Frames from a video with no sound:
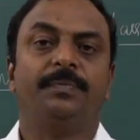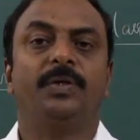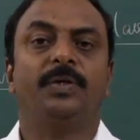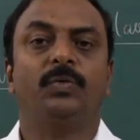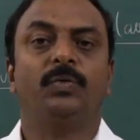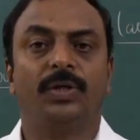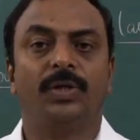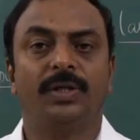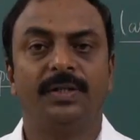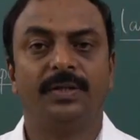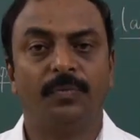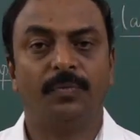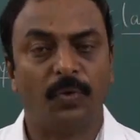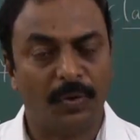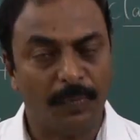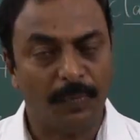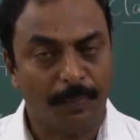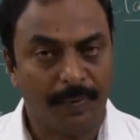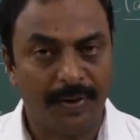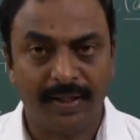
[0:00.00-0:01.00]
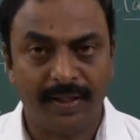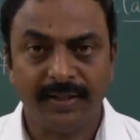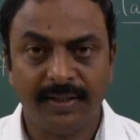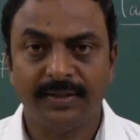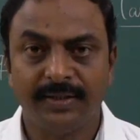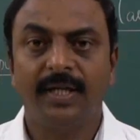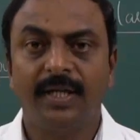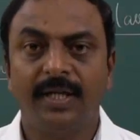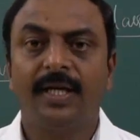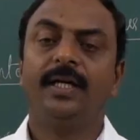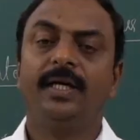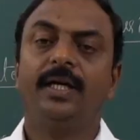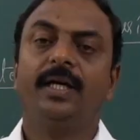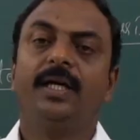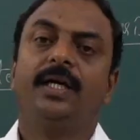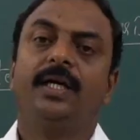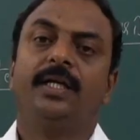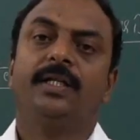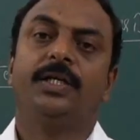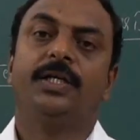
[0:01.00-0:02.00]
up in one place.
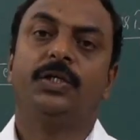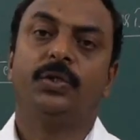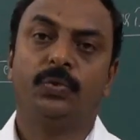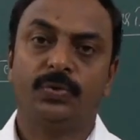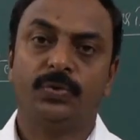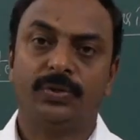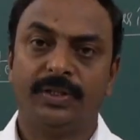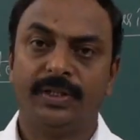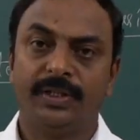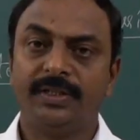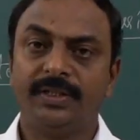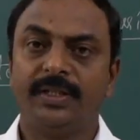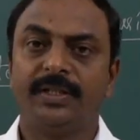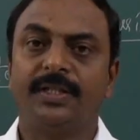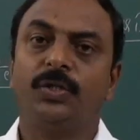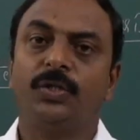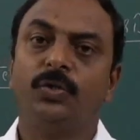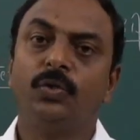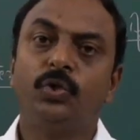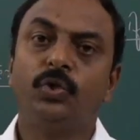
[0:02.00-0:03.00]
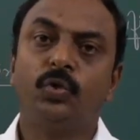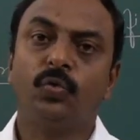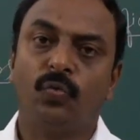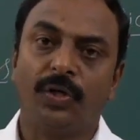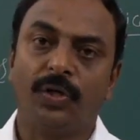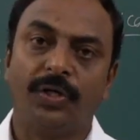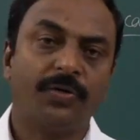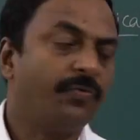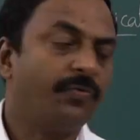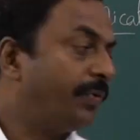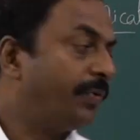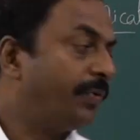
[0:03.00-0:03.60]
The users, they used to work